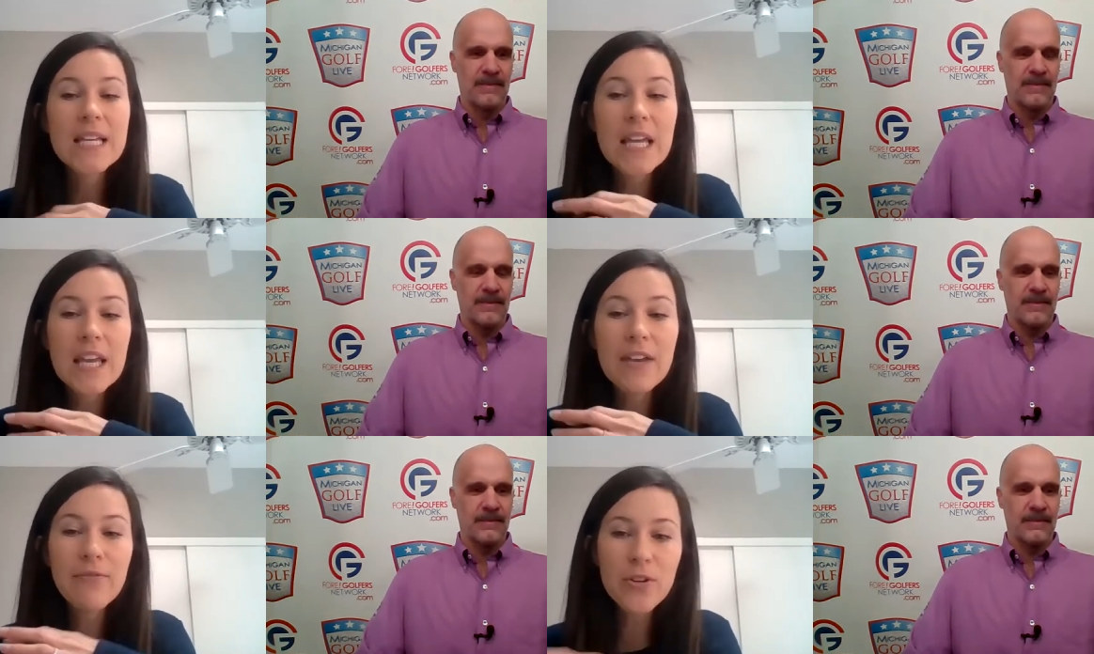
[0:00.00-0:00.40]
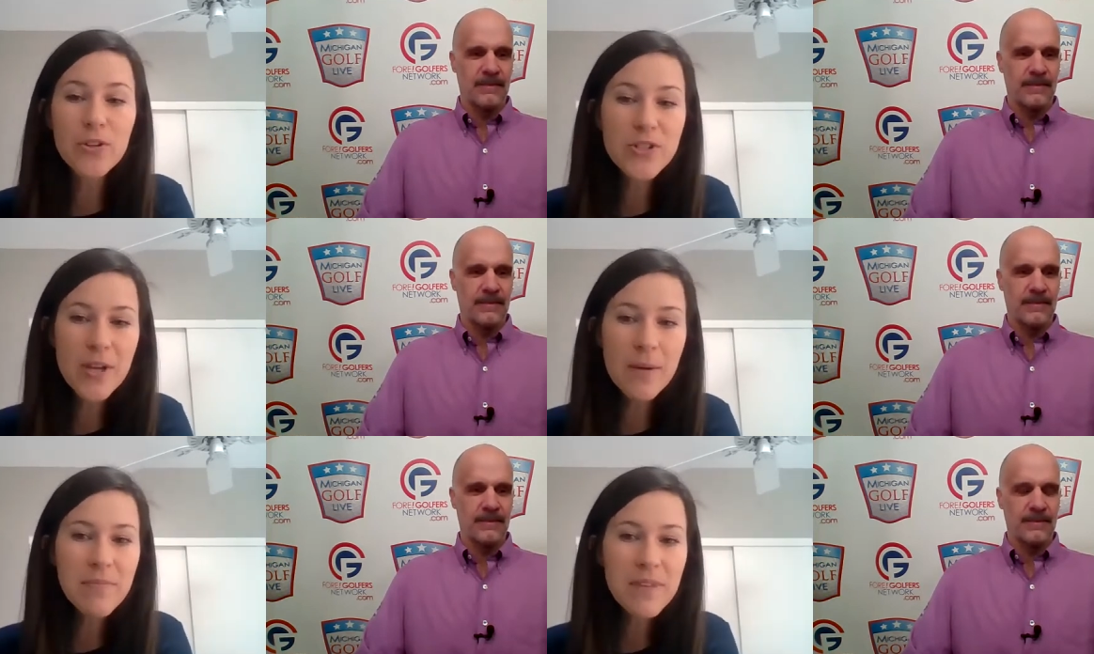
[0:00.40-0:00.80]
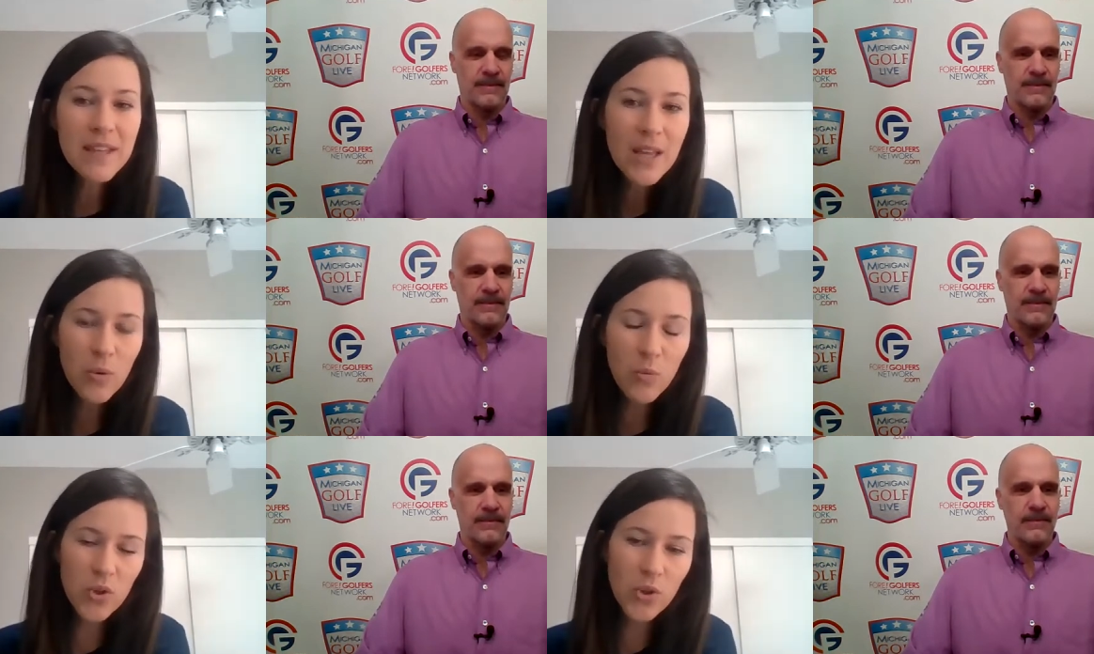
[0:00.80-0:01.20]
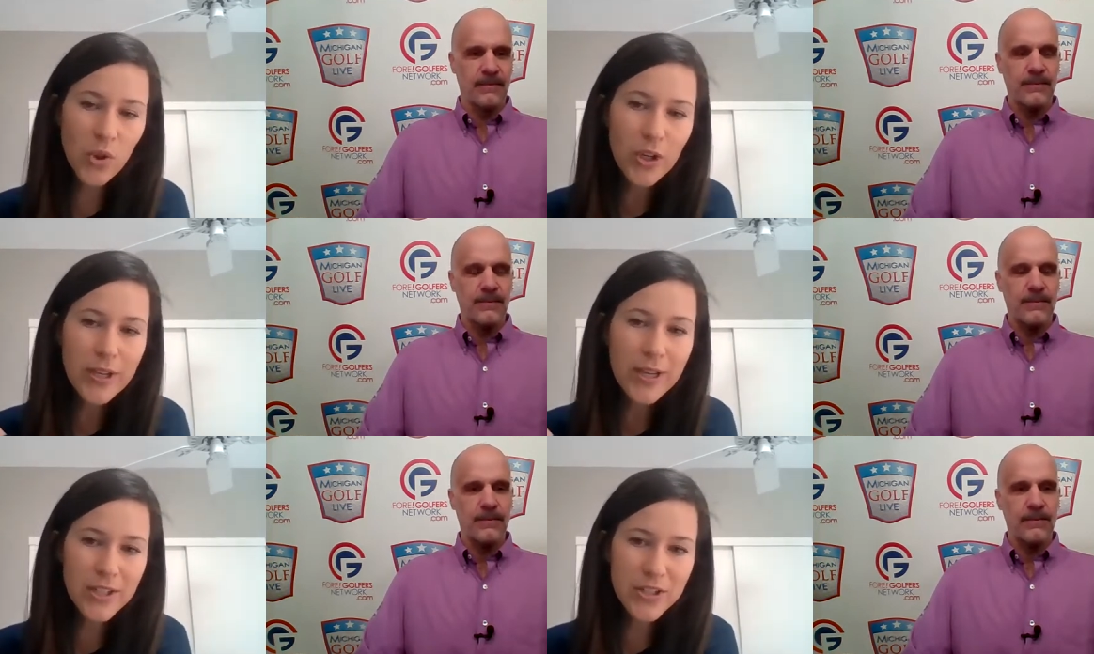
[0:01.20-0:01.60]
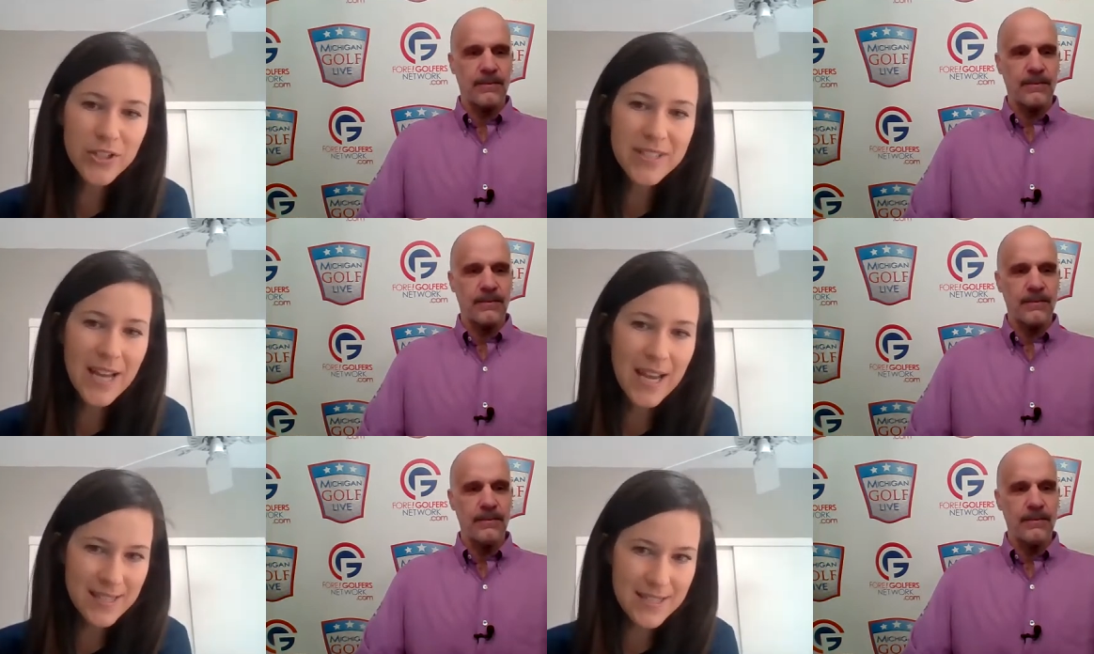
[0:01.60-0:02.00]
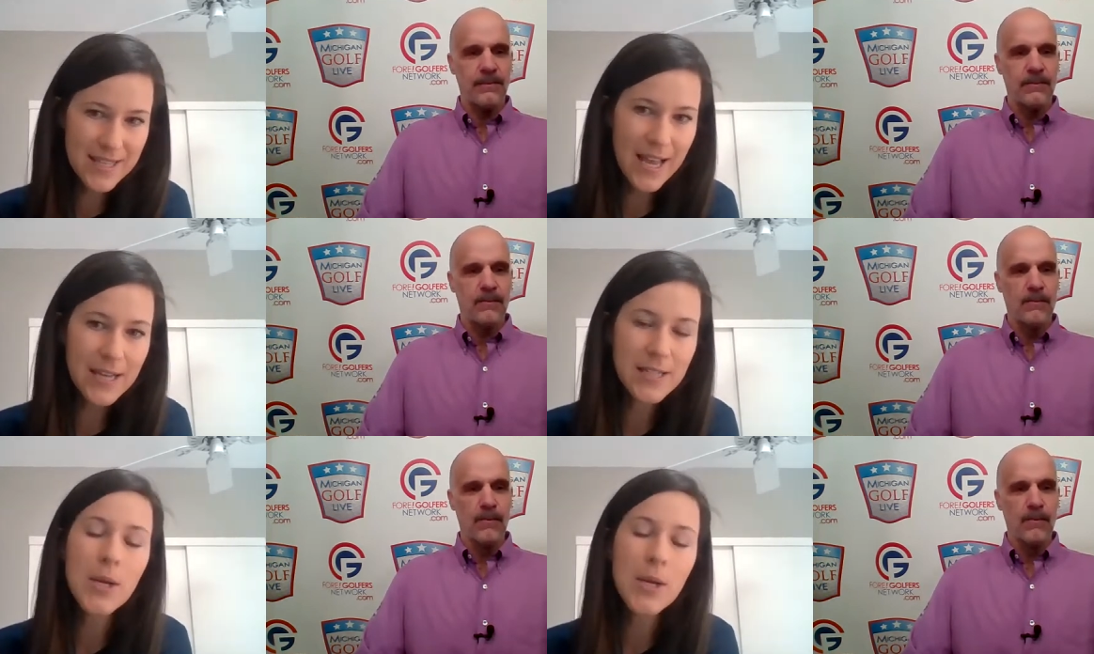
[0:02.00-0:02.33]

Speaker 1: If there's something that we're looking to dissect,